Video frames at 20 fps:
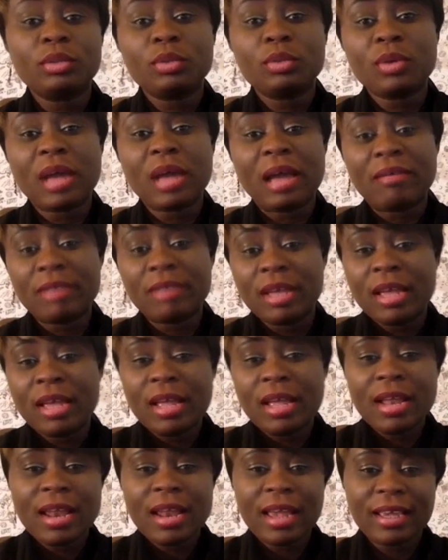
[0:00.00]
to have
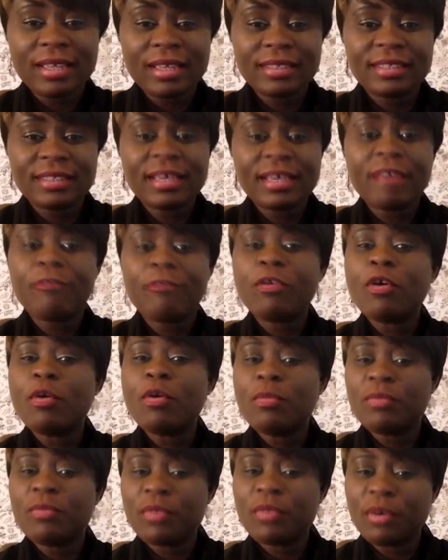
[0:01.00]
like a safe
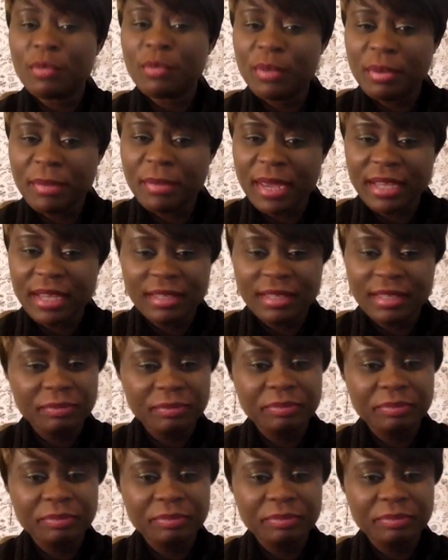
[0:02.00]
home for women?